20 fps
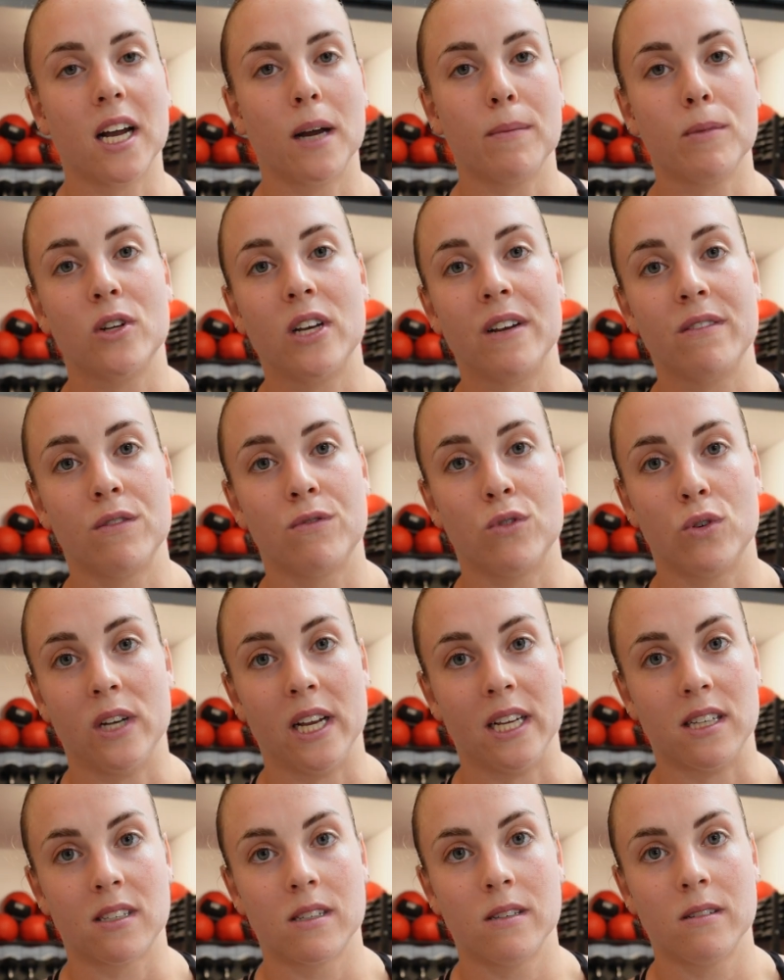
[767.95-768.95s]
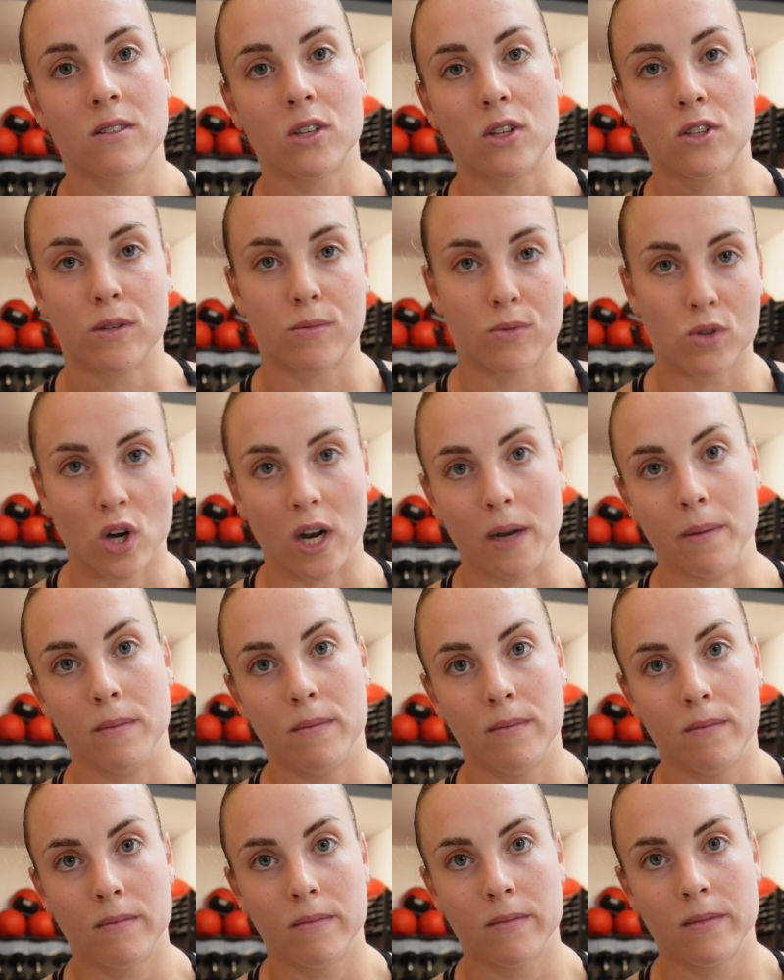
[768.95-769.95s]
I upload every 4 days, so subscribe.
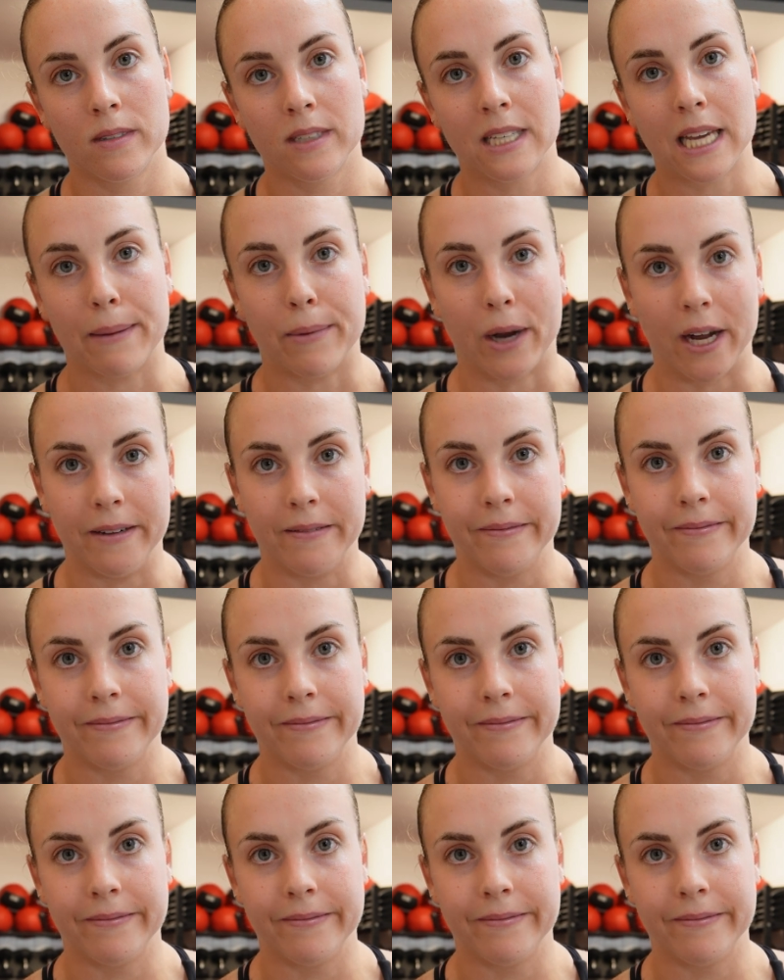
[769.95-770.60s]
Okay, bye.